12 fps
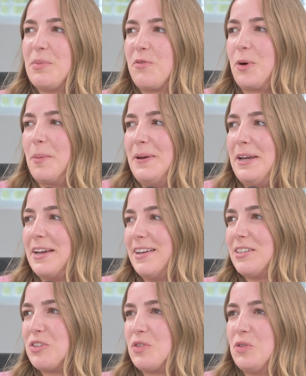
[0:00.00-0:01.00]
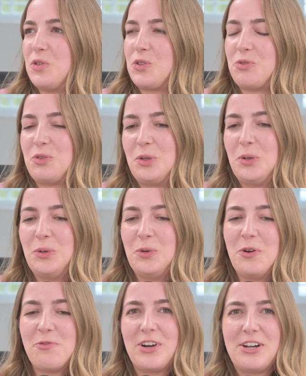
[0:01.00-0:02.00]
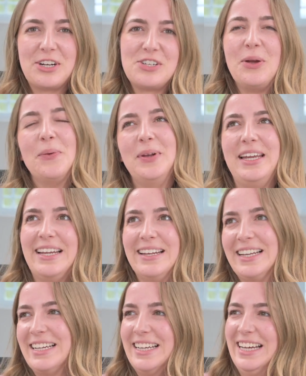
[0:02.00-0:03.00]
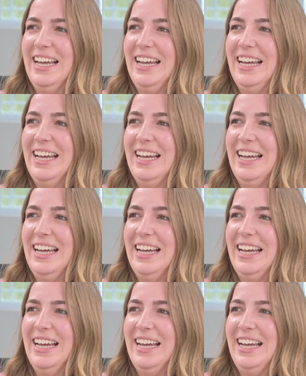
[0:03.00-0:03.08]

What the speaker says: before being a true Frederictonian.